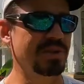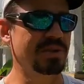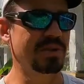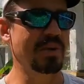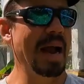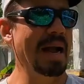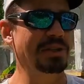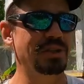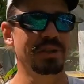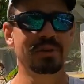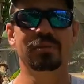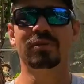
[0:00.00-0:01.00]
to
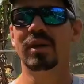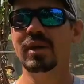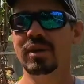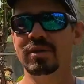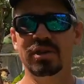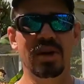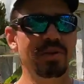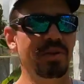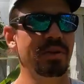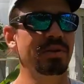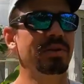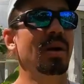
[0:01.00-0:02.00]
scratch and tear things